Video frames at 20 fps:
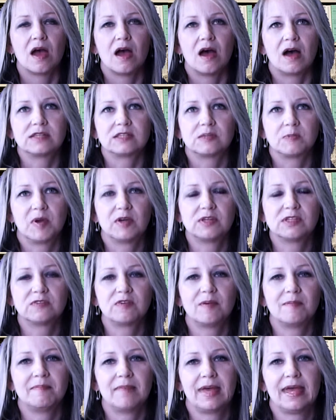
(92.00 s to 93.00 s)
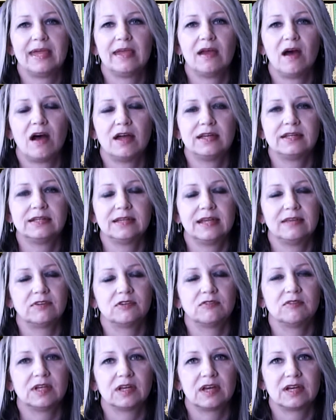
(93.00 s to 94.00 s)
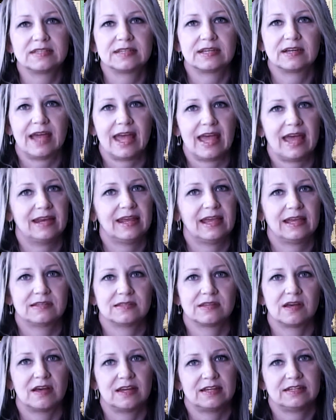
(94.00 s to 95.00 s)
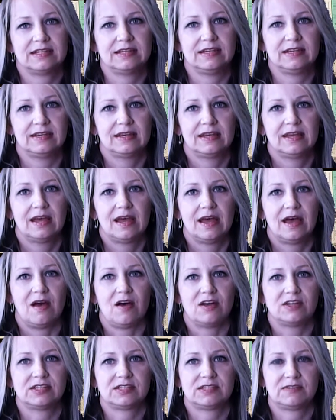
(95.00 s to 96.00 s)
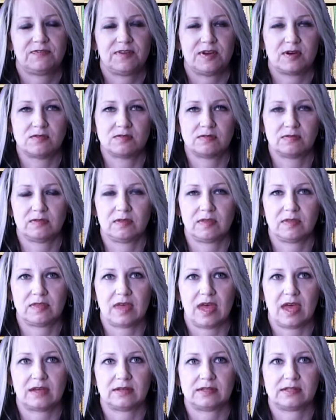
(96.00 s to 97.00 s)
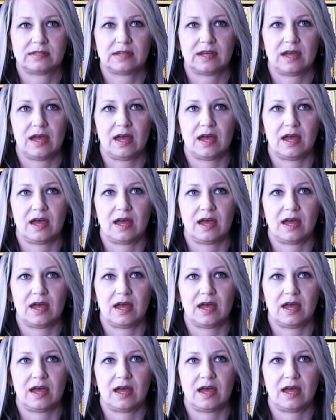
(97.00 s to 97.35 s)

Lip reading: I suppose for me, I didn't even realise that I had anxiety. I just felt that